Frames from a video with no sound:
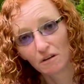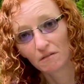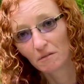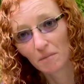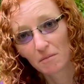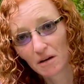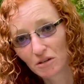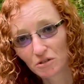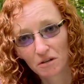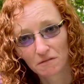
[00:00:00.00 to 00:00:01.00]
Maybe I
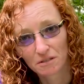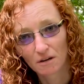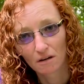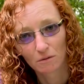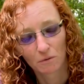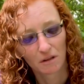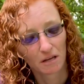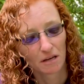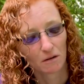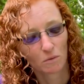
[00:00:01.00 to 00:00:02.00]
should have started with
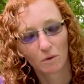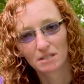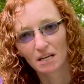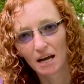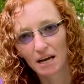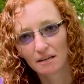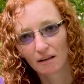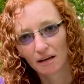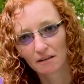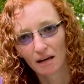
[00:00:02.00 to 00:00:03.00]
the 1:8
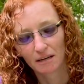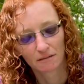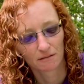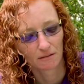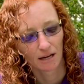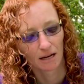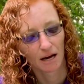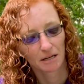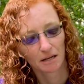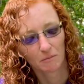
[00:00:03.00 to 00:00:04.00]
like that guy
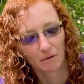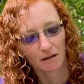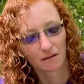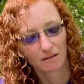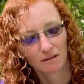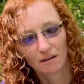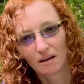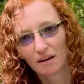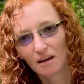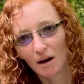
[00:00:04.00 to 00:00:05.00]
did, but
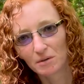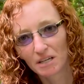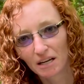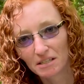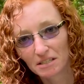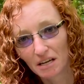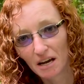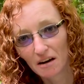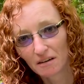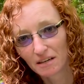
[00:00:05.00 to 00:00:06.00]
I was kind of
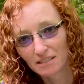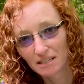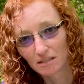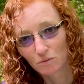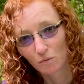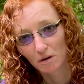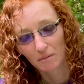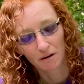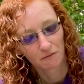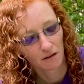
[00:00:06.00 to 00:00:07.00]
scared because this is one of
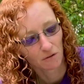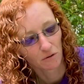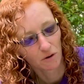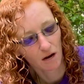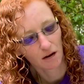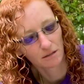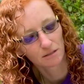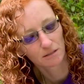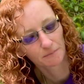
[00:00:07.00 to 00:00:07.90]
my favorite rods.